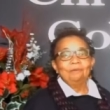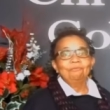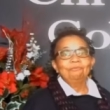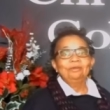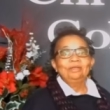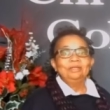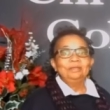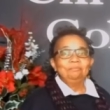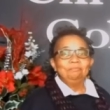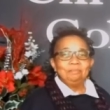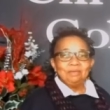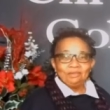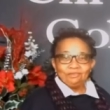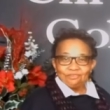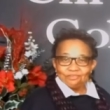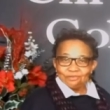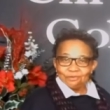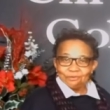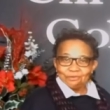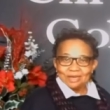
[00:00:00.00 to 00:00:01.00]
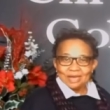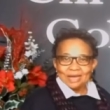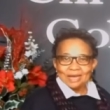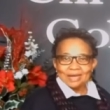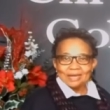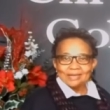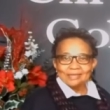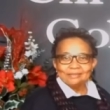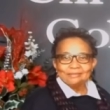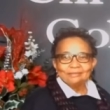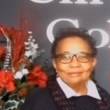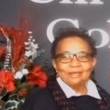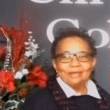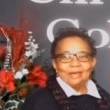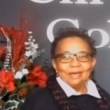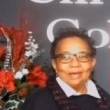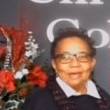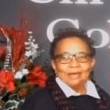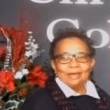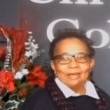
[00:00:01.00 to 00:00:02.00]
I really miss you guys,
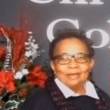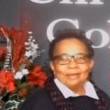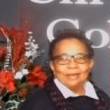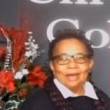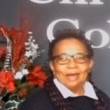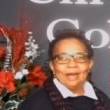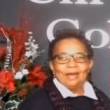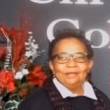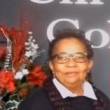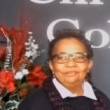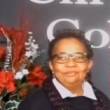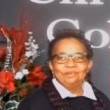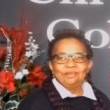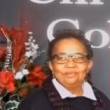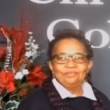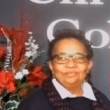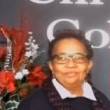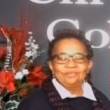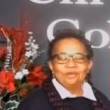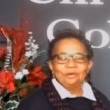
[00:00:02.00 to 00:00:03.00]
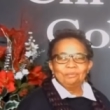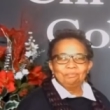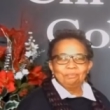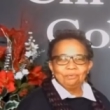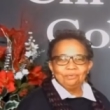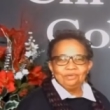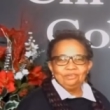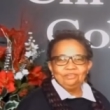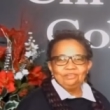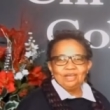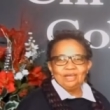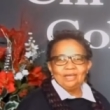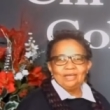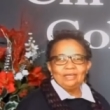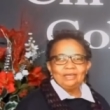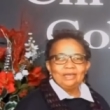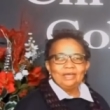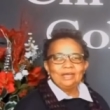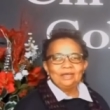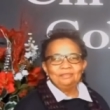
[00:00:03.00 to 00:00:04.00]
and I just
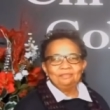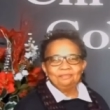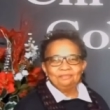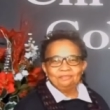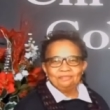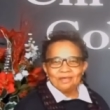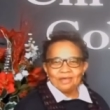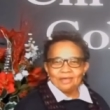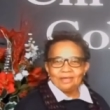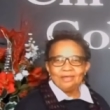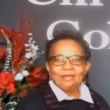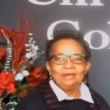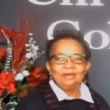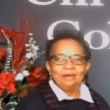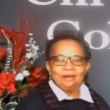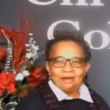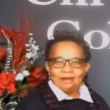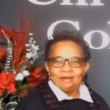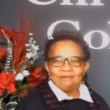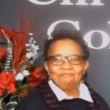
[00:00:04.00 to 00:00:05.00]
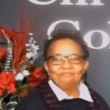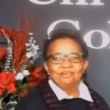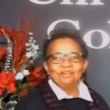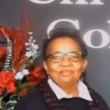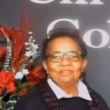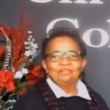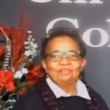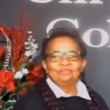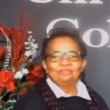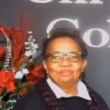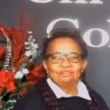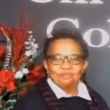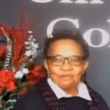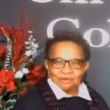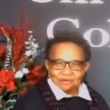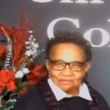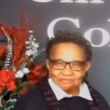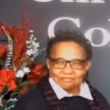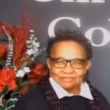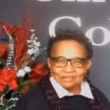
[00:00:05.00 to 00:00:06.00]
appreciate and thank God for the
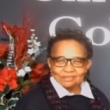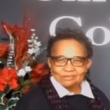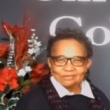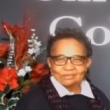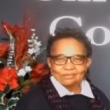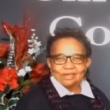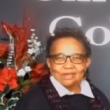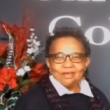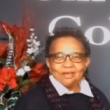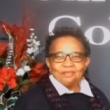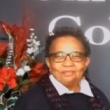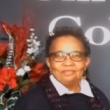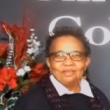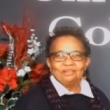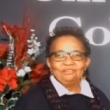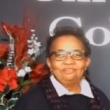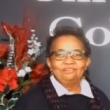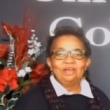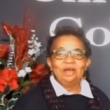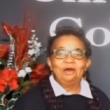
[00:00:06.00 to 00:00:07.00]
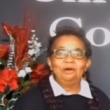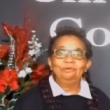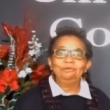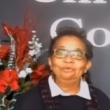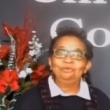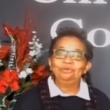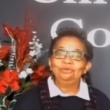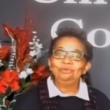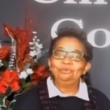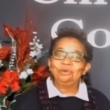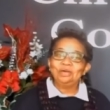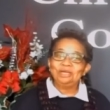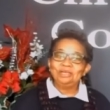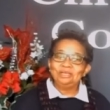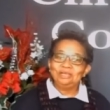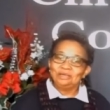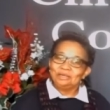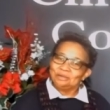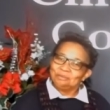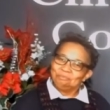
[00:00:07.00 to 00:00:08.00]
service that y'all do
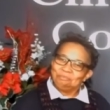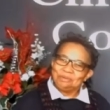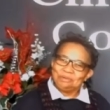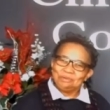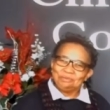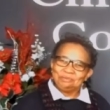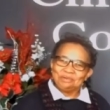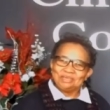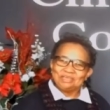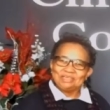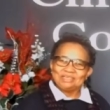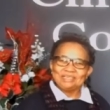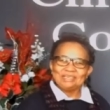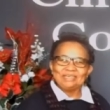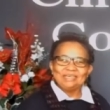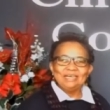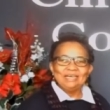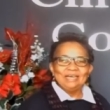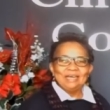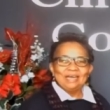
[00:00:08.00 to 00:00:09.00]
in the community.